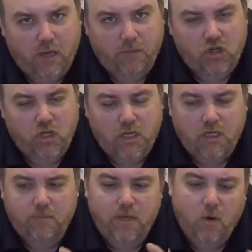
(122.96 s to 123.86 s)
that you need
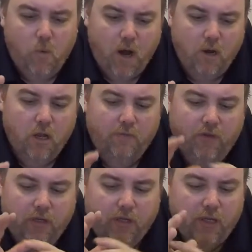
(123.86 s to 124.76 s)
to be aware of,
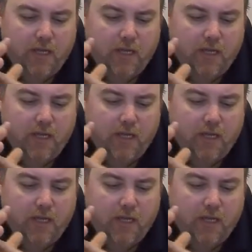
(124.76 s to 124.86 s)
and